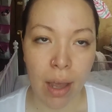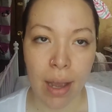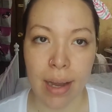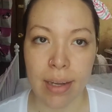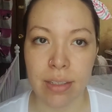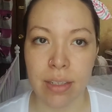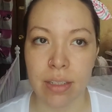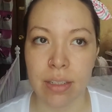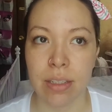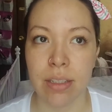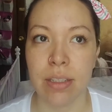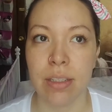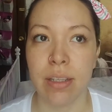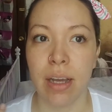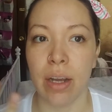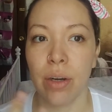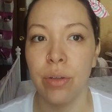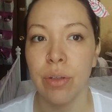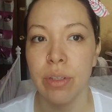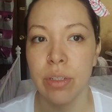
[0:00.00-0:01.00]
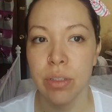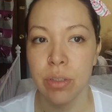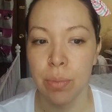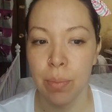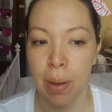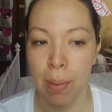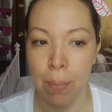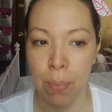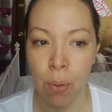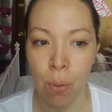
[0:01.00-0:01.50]
It doesn't settle into
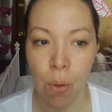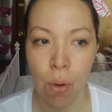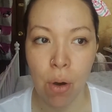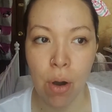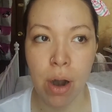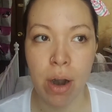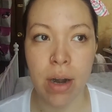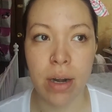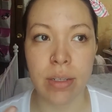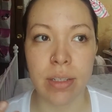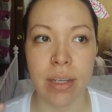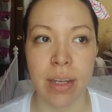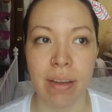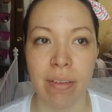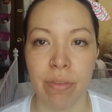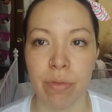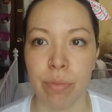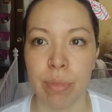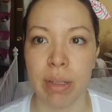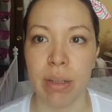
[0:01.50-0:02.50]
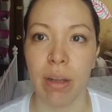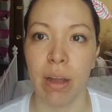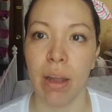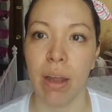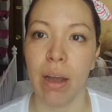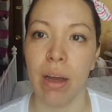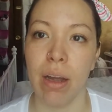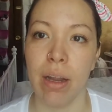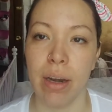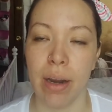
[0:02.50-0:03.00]
my pores. It gives me
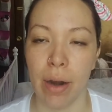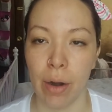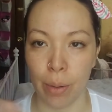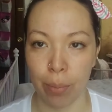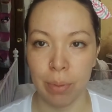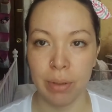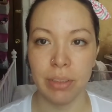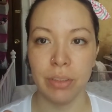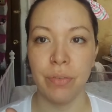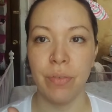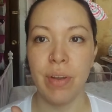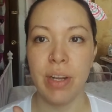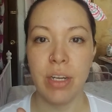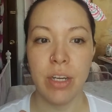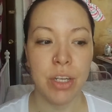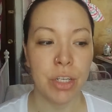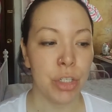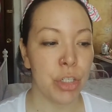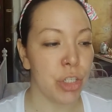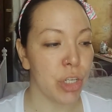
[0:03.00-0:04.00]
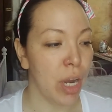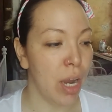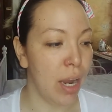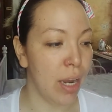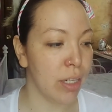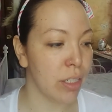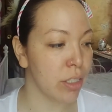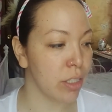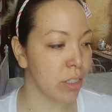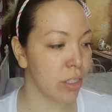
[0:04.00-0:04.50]
like an airbrush finish.
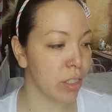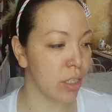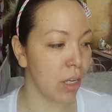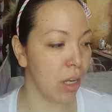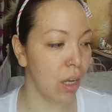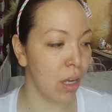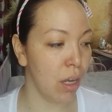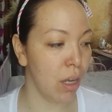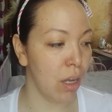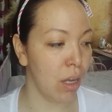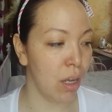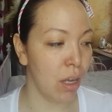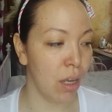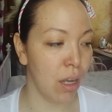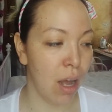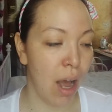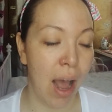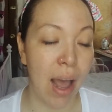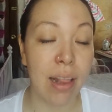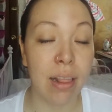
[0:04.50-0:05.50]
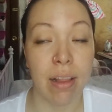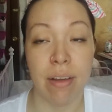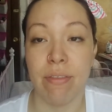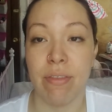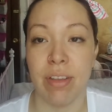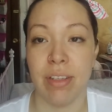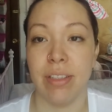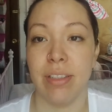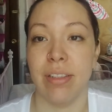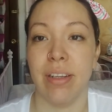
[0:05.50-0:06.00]
I love
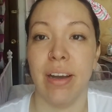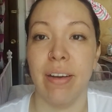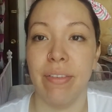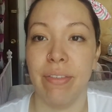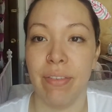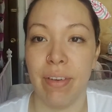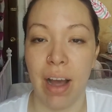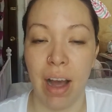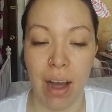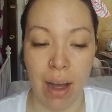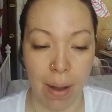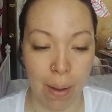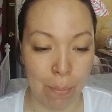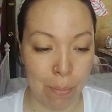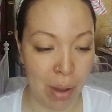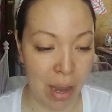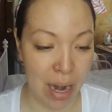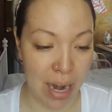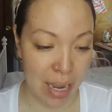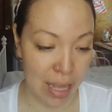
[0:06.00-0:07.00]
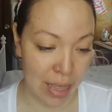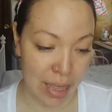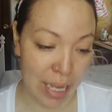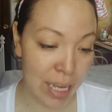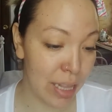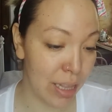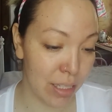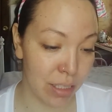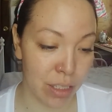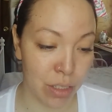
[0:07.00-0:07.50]
this stuff, and I
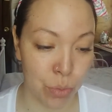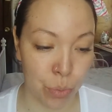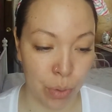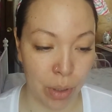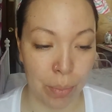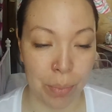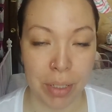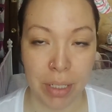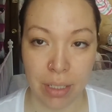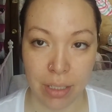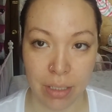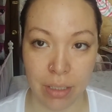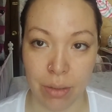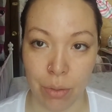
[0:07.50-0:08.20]
think this is what I'm